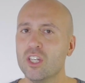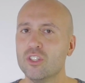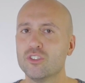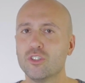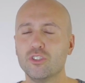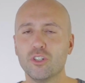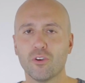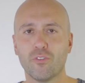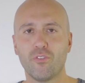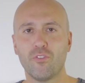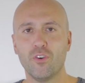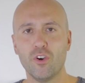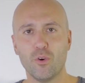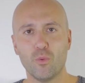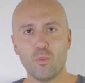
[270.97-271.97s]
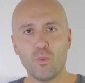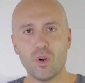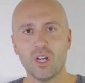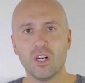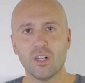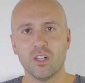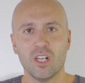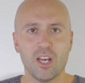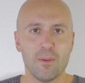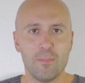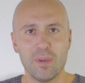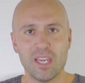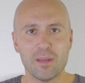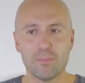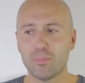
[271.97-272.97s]
so your foot will
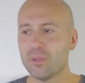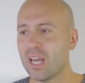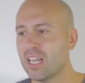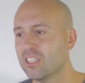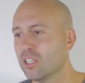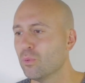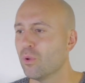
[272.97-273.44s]
be in place.